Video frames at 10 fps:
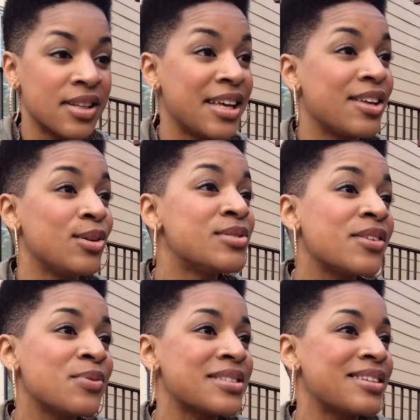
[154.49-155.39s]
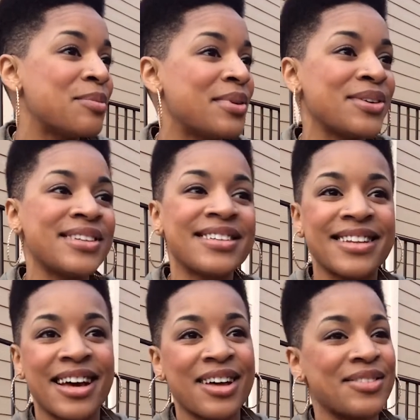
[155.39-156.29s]
Malik Yusuf was in the
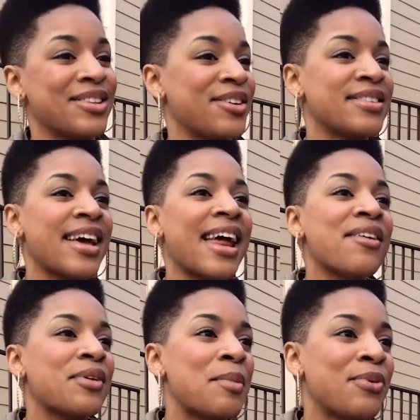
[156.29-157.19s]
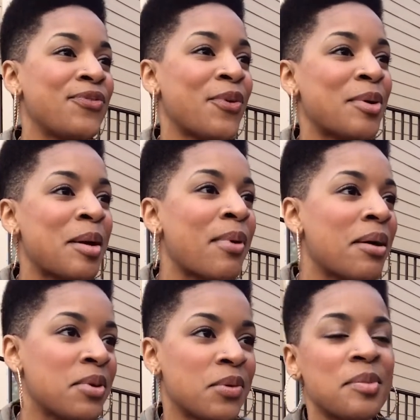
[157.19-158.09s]
building, and I learned that after I performed. I
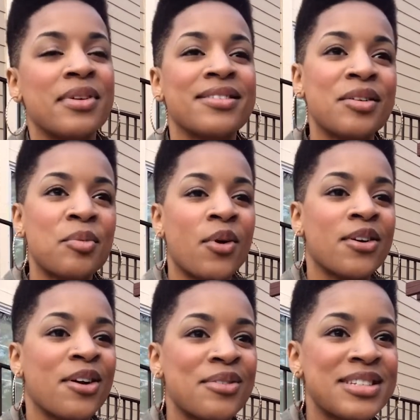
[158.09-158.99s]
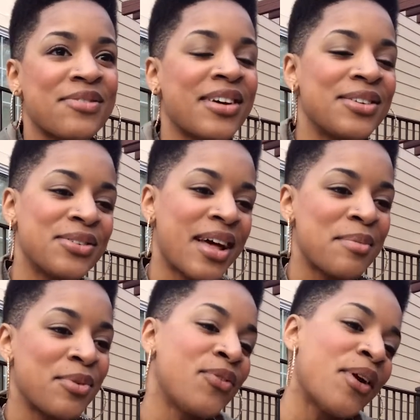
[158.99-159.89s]
probably would have been a little more nervous if I knew
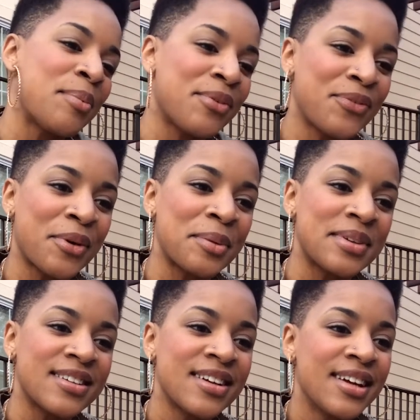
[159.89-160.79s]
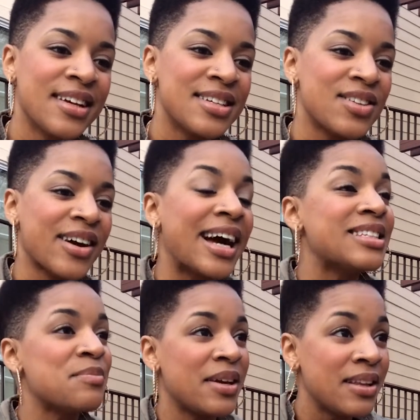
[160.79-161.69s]
that before I performed it. So I
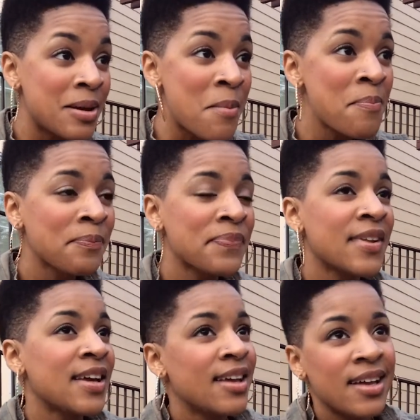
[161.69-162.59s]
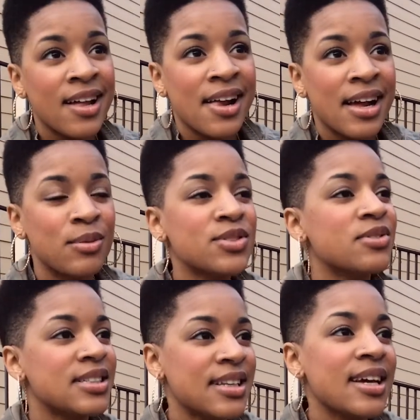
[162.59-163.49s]
got to meet him. It
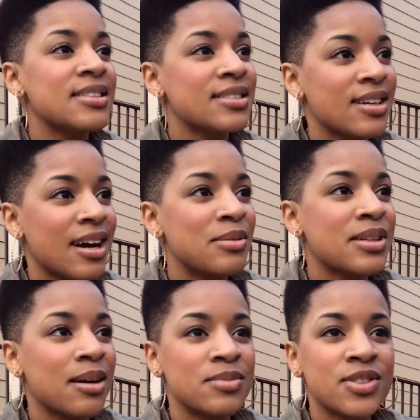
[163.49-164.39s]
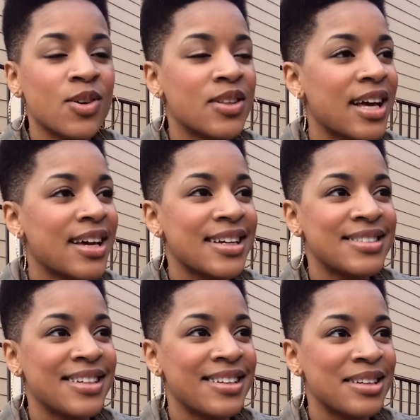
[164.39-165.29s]
was really nice. I'm so glad
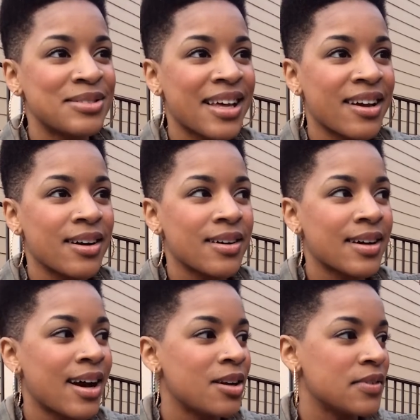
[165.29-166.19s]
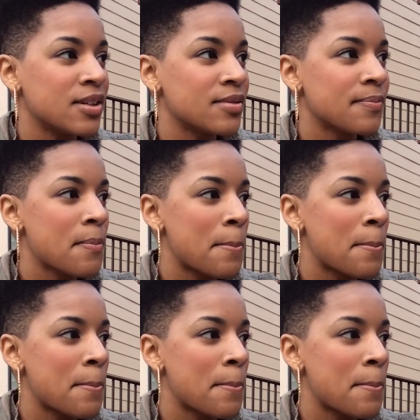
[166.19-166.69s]
I did it. It was like a kind of a